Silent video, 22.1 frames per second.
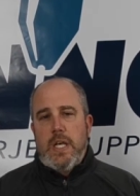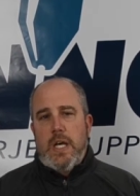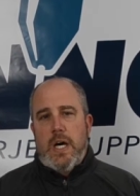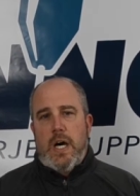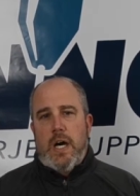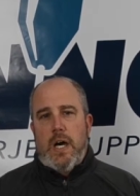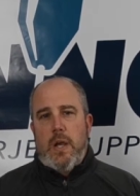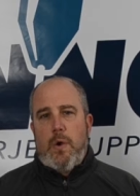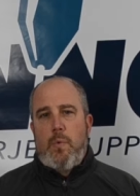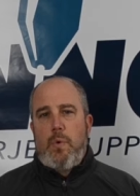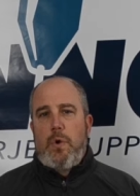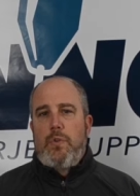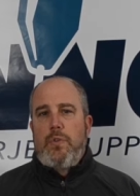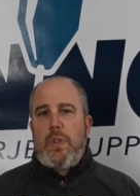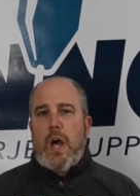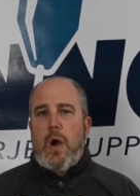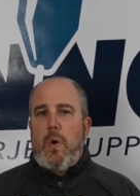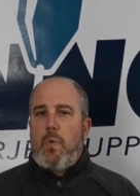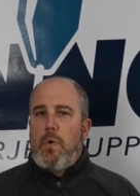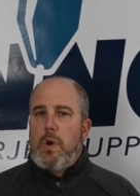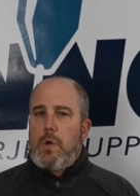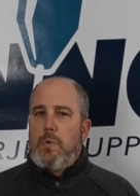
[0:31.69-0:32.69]
it will
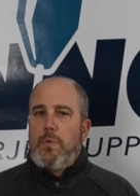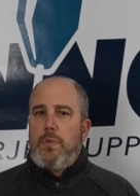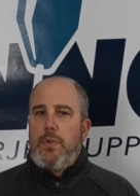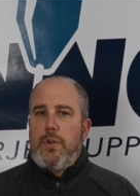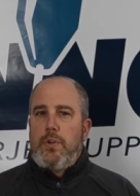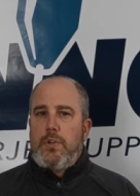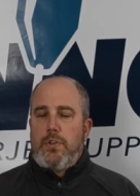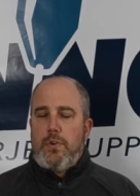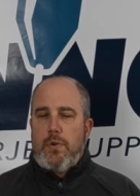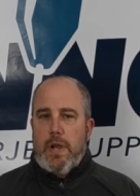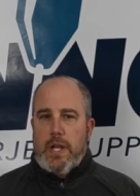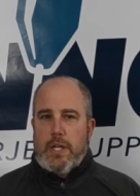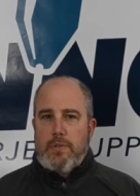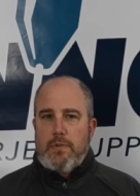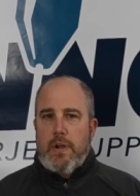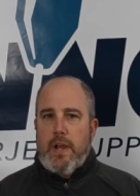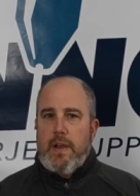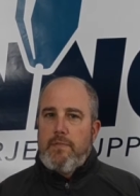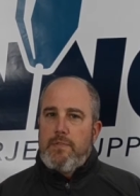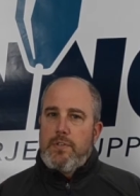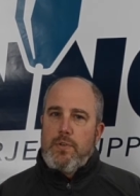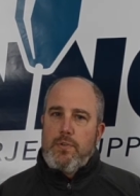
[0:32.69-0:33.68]
not work with your direct
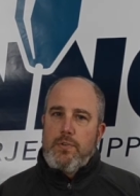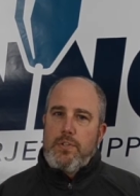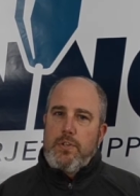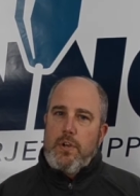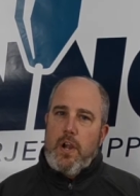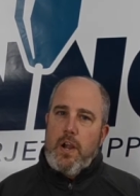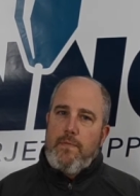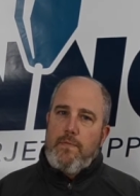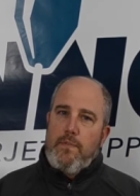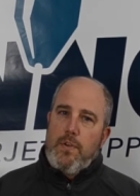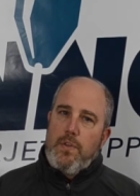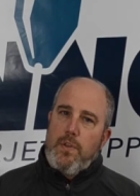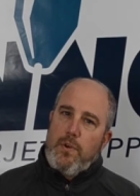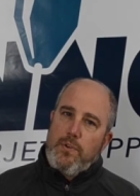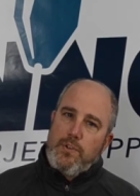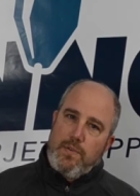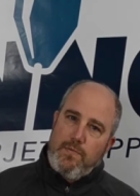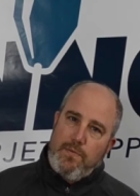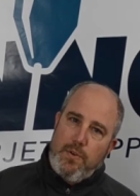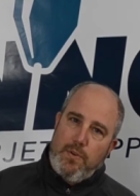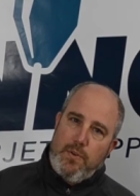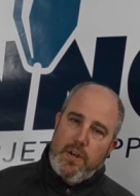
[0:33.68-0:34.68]
drive. So sorry for those
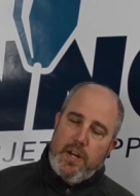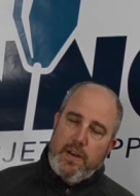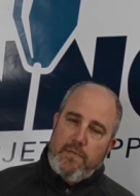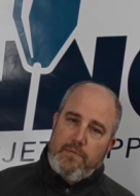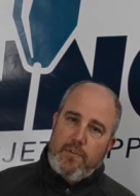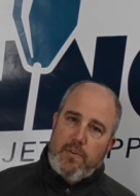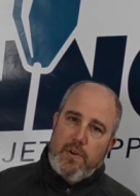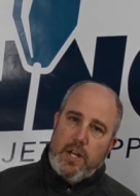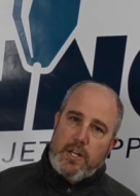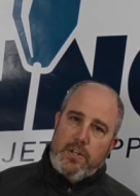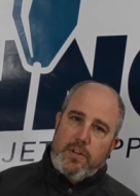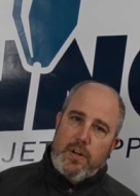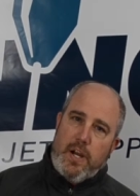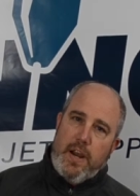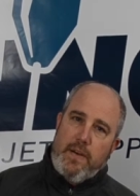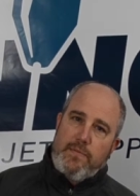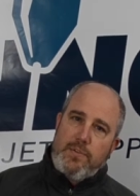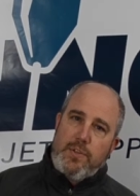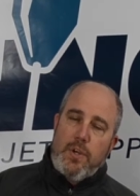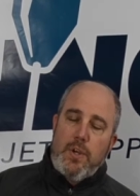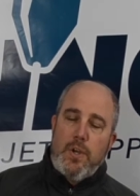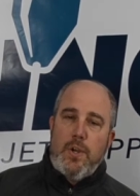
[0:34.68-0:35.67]
of you that have direct
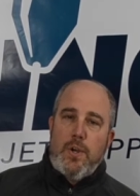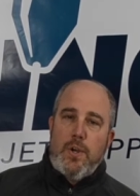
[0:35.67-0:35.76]
drives.